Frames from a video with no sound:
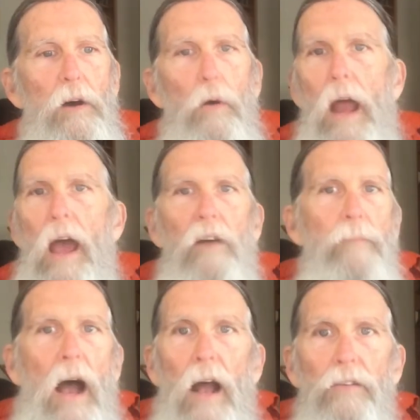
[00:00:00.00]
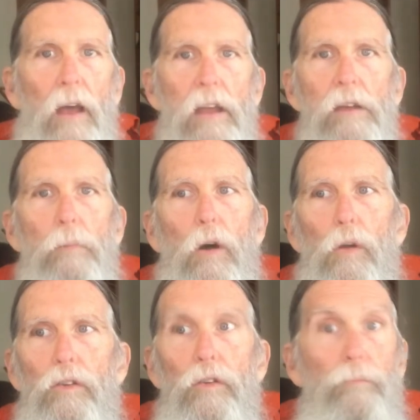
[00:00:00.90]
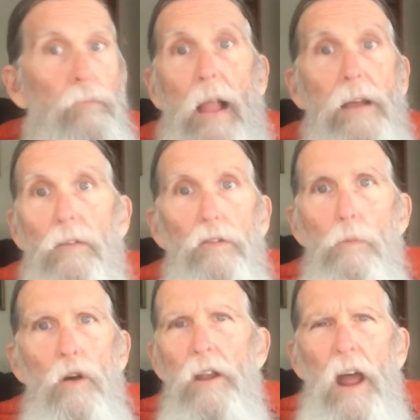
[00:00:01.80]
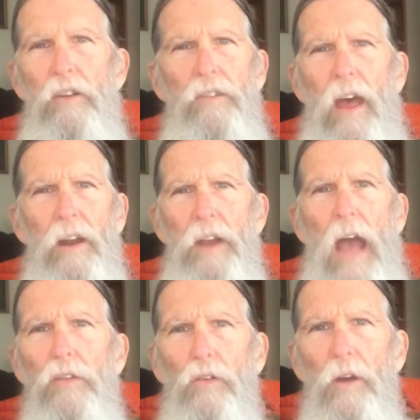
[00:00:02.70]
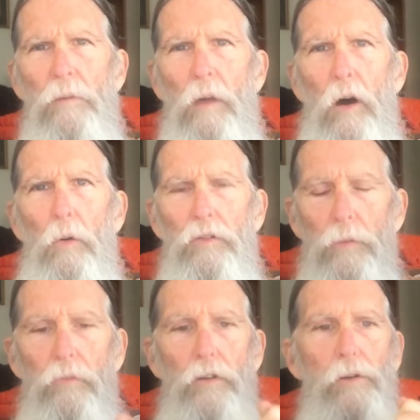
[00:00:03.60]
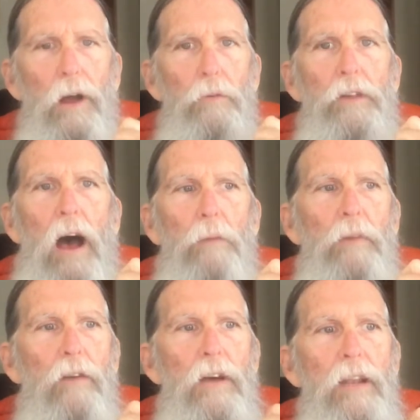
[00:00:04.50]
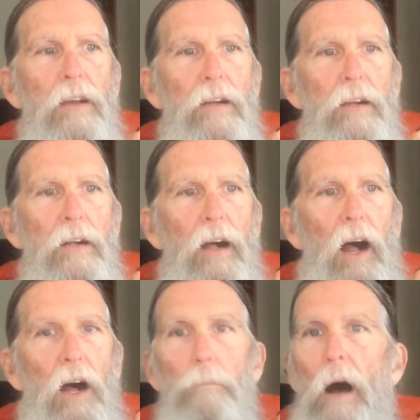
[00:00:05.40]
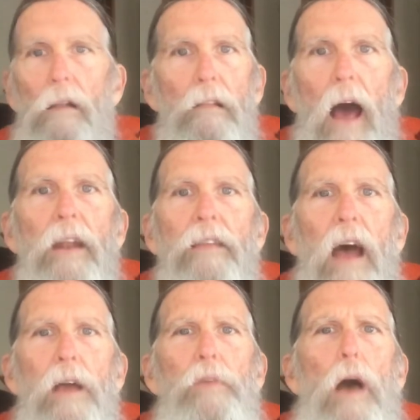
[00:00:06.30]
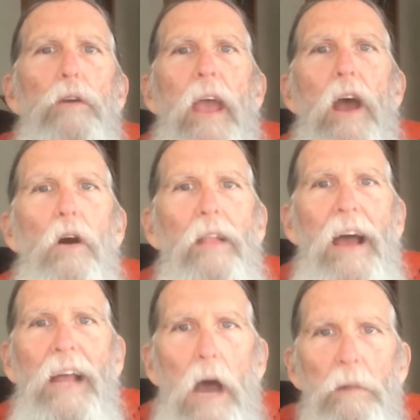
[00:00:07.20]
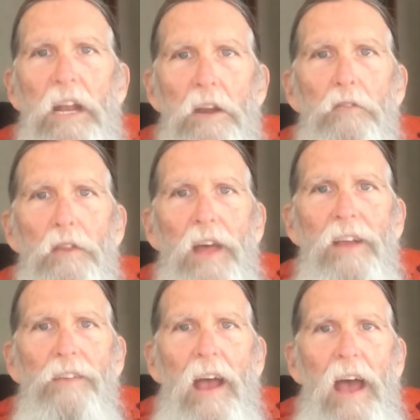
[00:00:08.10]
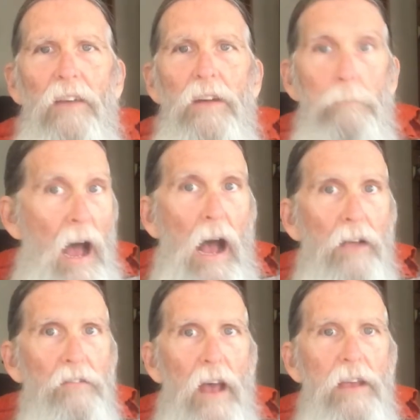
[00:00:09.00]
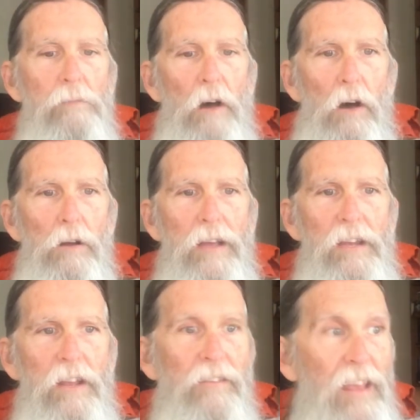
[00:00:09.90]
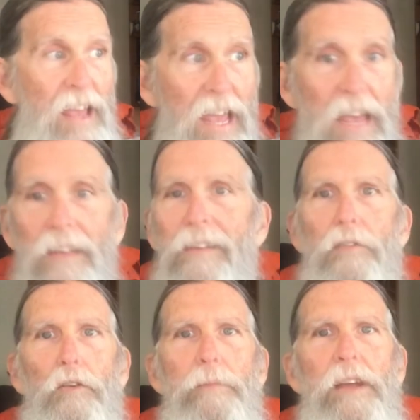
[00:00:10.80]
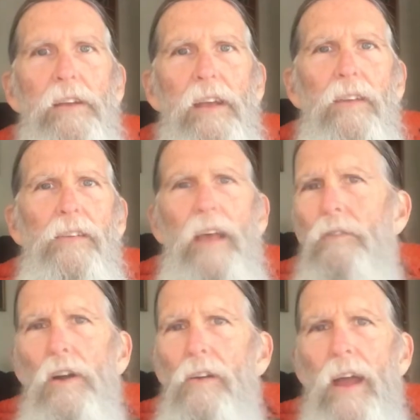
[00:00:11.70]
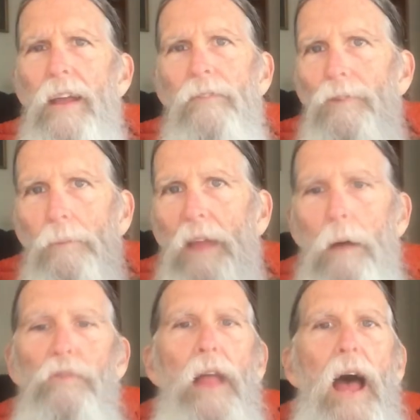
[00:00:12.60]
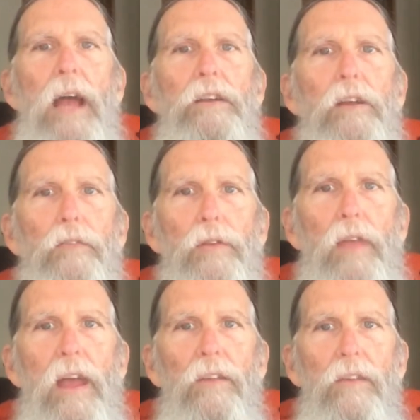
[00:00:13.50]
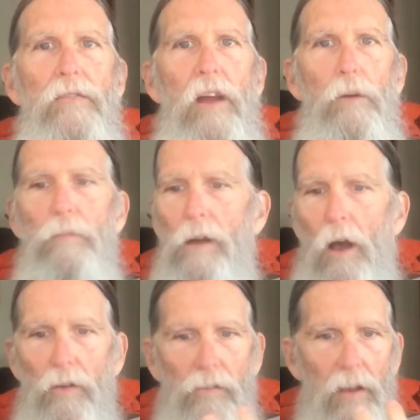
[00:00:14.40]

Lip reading: acai bowls, or like this morning, I just had a nice cream bowl with some fruit on top of it. A lot of times I'll count like how many different things I have in my acai bowl, and it's easy for me to get 7 or 8, sometimes 9 different things in there, because